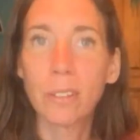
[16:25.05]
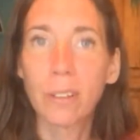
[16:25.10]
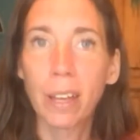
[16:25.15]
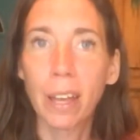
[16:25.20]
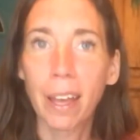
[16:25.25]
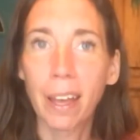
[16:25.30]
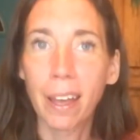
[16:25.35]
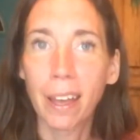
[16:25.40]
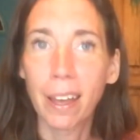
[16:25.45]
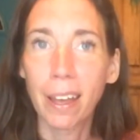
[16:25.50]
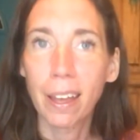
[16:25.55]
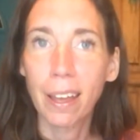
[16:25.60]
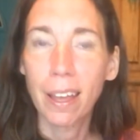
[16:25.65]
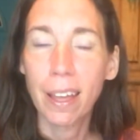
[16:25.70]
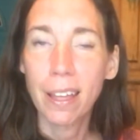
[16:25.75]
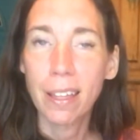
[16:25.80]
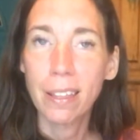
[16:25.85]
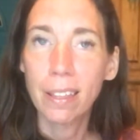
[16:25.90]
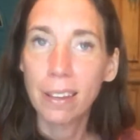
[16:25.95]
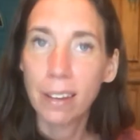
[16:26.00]
okay?
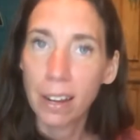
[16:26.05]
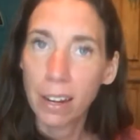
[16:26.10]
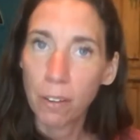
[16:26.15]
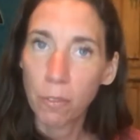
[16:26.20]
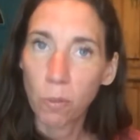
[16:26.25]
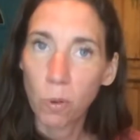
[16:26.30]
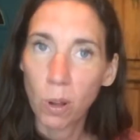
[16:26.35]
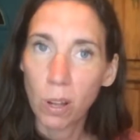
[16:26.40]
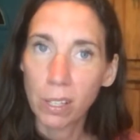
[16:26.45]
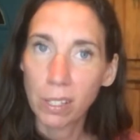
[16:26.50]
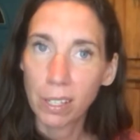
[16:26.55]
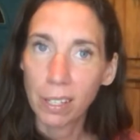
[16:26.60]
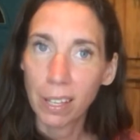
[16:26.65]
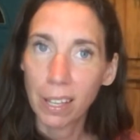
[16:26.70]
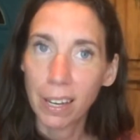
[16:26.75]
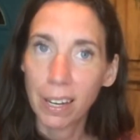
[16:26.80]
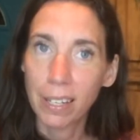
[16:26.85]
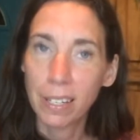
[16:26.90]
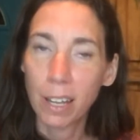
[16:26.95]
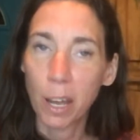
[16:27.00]
And the Knight of Wands a
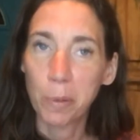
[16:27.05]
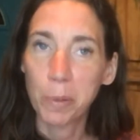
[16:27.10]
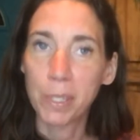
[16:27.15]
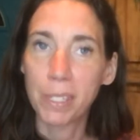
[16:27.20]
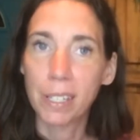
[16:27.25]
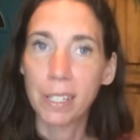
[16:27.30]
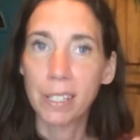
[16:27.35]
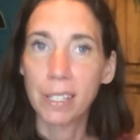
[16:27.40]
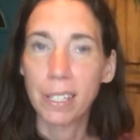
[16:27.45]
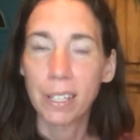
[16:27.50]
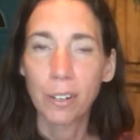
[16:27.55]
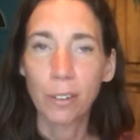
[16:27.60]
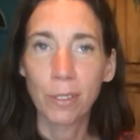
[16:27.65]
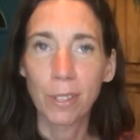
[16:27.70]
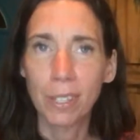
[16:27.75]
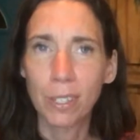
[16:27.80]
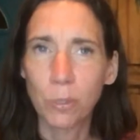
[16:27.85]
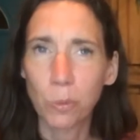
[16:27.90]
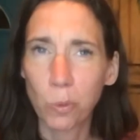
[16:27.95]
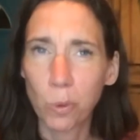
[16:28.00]
lot of times is considered
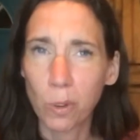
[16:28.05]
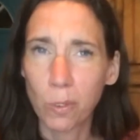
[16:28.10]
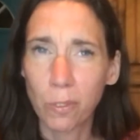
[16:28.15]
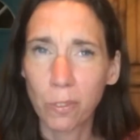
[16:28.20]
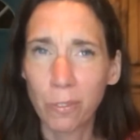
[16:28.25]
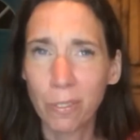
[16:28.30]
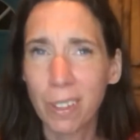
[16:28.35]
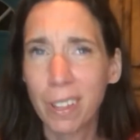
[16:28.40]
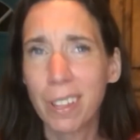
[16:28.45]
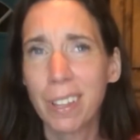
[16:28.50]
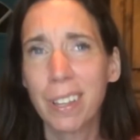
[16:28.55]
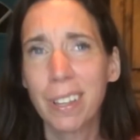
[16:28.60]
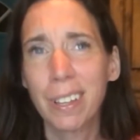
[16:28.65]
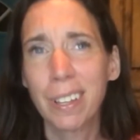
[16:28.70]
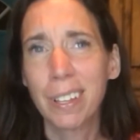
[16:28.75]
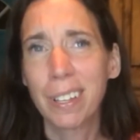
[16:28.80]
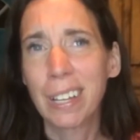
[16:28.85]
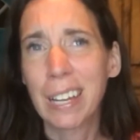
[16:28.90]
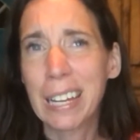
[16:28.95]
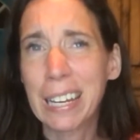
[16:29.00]
this sort of
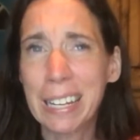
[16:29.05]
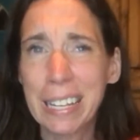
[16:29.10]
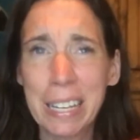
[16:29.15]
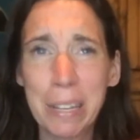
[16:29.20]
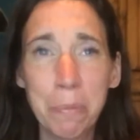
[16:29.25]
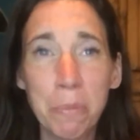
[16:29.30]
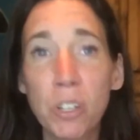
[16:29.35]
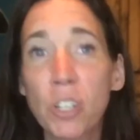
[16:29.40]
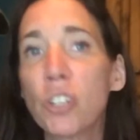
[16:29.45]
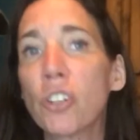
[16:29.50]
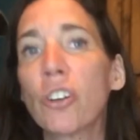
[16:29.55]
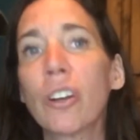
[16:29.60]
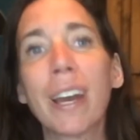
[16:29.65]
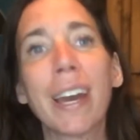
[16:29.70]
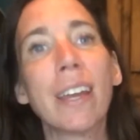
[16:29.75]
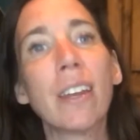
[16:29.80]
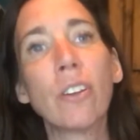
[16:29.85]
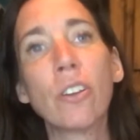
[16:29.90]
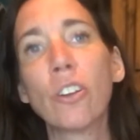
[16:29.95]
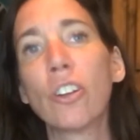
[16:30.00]
kind of immature
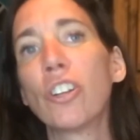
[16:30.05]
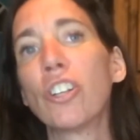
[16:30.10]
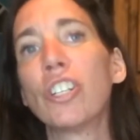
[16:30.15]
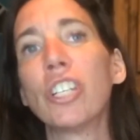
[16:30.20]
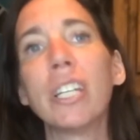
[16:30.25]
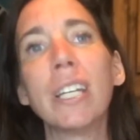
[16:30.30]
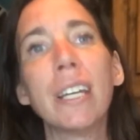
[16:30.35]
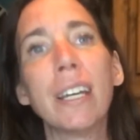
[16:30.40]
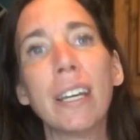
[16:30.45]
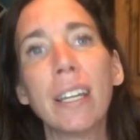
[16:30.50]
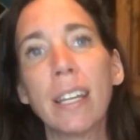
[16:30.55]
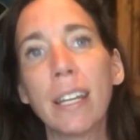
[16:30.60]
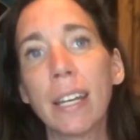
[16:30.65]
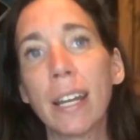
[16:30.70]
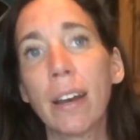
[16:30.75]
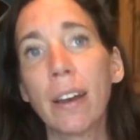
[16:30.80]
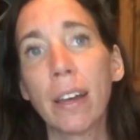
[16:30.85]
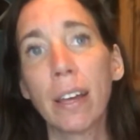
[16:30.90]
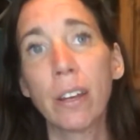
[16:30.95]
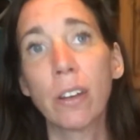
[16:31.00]
energy, in and
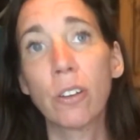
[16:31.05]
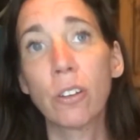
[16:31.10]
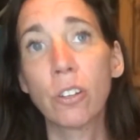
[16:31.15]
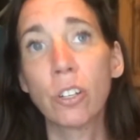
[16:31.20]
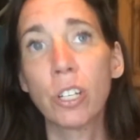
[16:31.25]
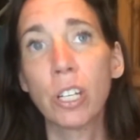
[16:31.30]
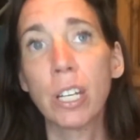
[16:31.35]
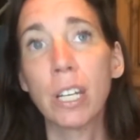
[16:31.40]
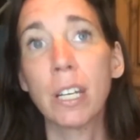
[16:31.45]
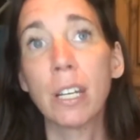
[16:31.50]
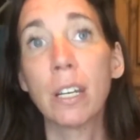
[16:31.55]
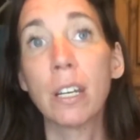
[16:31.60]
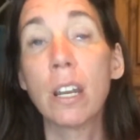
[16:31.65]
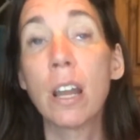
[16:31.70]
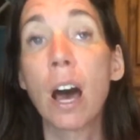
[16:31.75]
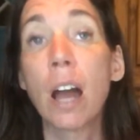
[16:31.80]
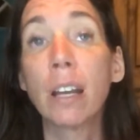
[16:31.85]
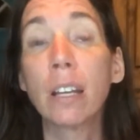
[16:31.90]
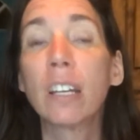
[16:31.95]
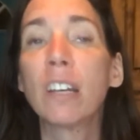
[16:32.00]
out energy,
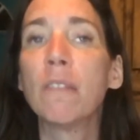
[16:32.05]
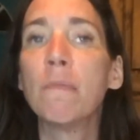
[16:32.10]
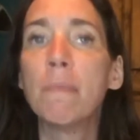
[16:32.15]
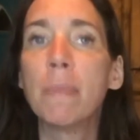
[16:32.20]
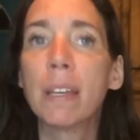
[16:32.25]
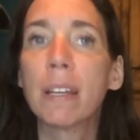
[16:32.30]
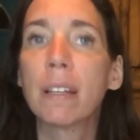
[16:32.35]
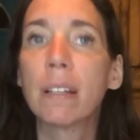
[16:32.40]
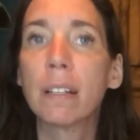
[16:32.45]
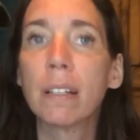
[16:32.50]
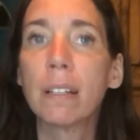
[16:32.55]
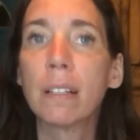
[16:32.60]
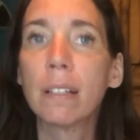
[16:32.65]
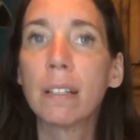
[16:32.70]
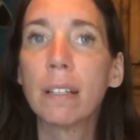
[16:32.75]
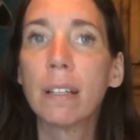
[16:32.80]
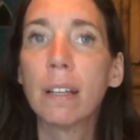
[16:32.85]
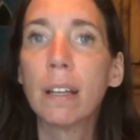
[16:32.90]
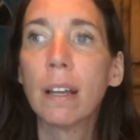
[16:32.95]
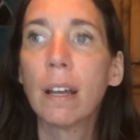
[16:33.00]
non-committal,